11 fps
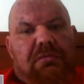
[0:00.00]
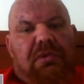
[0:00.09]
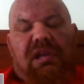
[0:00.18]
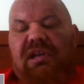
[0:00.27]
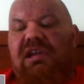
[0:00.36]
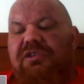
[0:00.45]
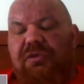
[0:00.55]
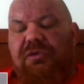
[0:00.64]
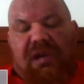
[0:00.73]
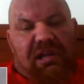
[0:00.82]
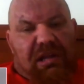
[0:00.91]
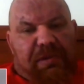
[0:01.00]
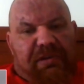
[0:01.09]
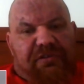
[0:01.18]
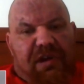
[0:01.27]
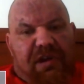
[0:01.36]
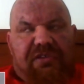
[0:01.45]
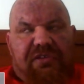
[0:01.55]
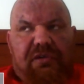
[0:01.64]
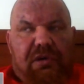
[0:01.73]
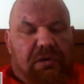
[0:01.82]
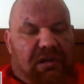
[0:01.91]
And yet you do get your lipids checks,
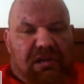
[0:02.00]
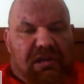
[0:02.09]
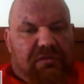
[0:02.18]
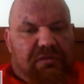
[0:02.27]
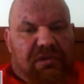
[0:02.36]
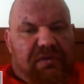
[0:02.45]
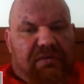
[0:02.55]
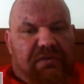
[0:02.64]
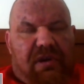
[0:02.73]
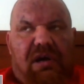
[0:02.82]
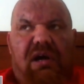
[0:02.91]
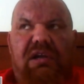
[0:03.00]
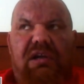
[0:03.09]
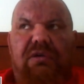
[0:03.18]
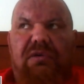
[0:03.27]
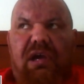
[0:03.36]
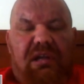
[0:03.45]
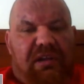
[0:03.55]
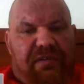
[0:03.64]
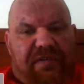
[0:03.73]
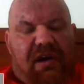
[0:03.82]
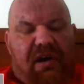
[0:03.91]
you know what your cholesterol levels are, and you'll get your
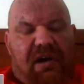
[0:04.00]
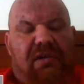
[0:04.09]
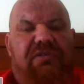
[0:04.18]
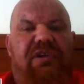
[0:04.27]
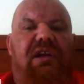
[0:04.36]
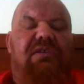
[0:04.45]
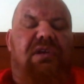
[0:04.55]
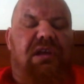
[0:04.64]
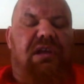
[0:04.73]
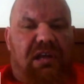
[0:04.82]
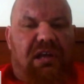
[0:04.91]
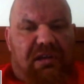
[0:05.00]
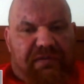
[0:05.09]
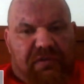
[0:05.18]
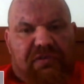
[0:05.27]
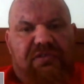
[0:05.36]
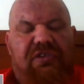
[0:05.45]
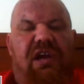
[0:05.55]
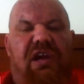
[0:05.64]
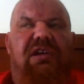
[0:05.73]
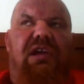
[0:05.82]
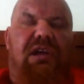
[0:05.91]
liver values checked, you'll get your kidney function
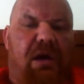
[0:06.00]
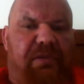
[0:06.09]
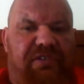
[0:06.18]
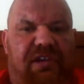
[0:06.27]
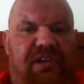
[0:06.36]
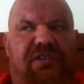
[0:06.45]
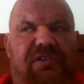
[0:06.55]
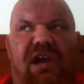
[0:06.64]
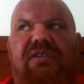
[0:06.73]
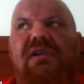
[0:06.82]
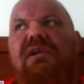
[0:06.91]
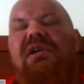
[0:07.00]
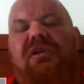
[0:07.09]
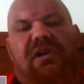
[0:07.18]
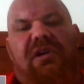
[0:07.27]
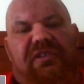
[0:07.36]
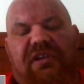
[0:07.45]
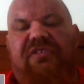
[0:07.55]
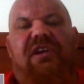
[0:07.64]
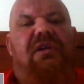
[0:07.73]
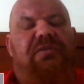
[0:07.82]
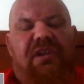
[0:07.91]
checked, you get your RBC checked, creatine
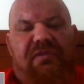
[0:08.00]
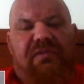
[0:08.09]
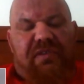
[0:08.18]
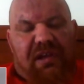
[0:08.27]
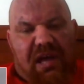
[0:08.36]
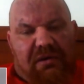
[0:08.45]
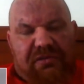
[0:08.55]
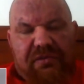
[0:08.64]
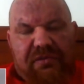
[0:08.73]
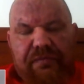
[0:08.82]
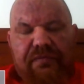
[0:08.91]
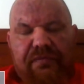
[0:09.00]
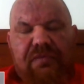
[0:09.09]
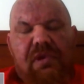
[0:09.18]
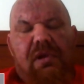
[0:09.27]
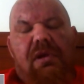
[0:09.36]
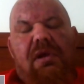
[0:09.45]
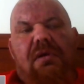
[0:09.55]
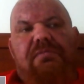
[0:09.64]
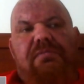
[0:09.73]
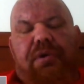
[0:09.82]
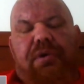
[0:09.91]
serums and everything else.
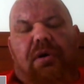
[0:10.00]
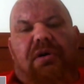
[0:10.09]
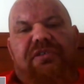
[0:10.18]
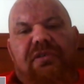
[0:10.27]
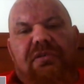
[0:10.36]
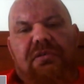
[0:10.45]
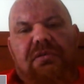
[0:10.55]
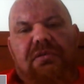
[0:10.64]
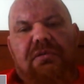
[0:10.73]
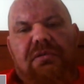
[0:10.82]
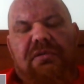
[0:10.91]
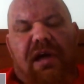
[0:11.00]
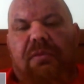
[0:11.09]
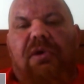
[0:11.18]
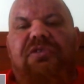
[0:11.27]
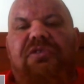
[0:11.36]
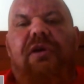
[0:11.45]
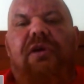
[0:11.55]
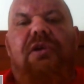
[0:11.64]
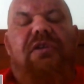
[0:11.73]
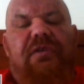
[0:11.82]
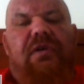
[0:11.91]
But that won't tell
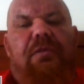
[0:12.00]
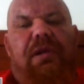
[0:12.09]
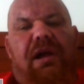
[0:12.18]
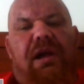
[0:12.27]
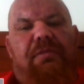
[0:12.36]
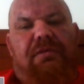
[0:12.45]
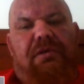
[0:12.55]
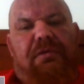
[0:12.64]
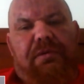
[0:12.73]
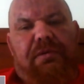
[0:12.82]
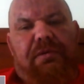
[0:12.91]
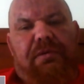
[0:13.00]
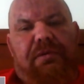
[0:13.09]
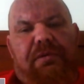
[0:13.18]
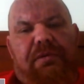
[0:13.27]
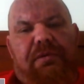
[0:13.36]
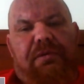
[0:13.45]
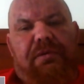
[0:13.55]
you if you've got plaque buildup. Yeah.